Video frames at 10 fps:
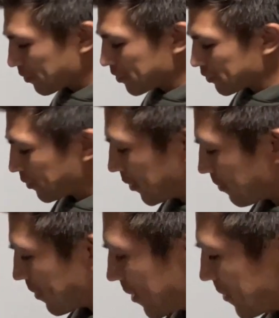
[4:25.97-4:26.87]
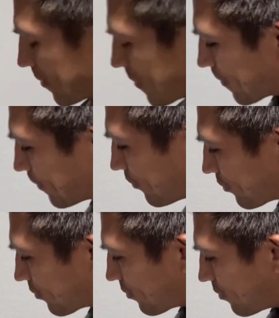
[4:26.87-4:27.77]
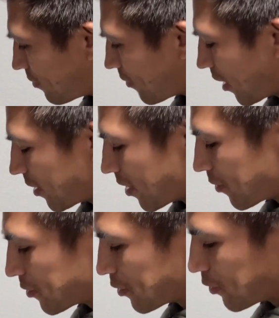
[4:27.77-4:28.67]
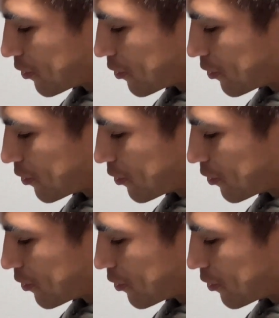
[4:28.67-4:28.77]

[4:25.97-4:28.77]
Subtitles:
is with the base, and then what you do, you